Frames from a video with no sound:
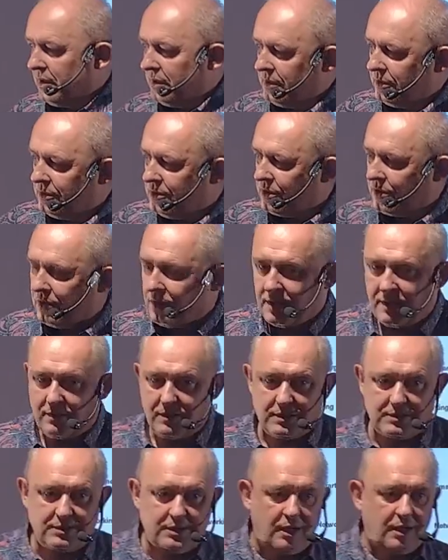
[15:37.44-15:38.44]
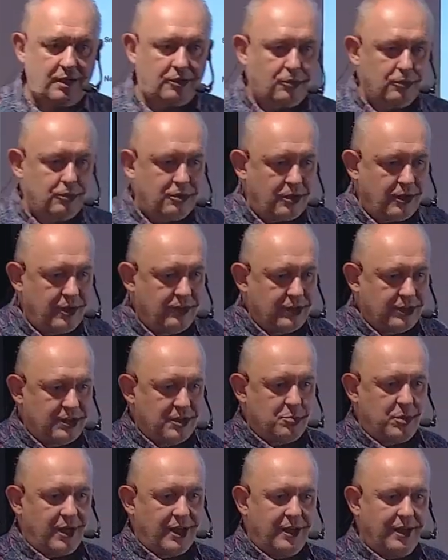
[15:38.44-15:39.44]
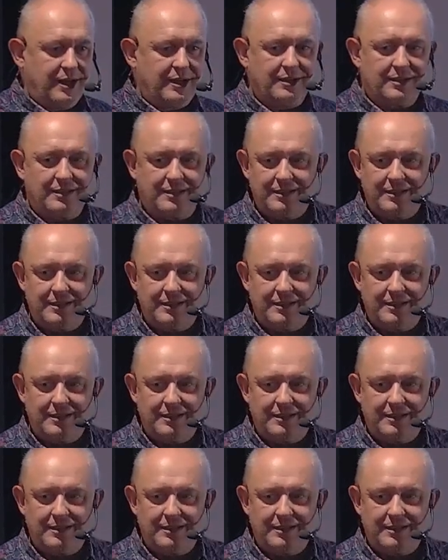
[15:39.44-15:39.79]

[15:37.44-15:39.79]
to draw everything by hand.